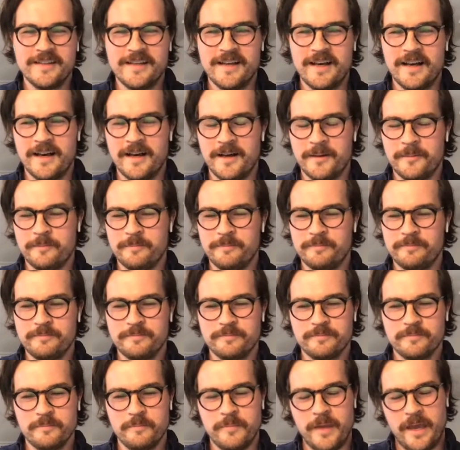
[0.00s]
Um,
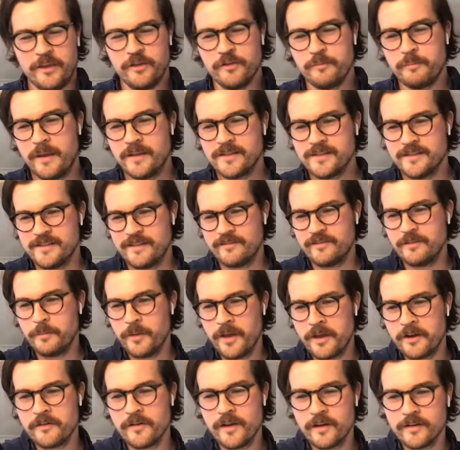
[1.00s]
yeah, you basically just have to
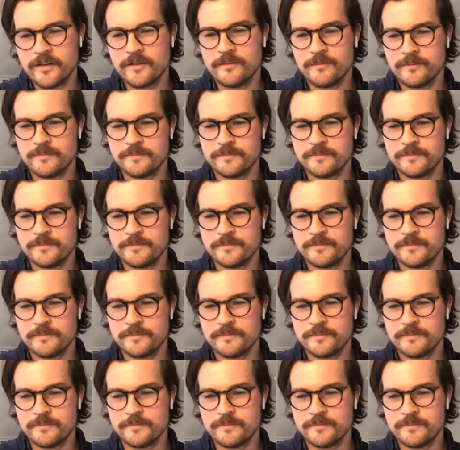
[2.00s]
plan around it.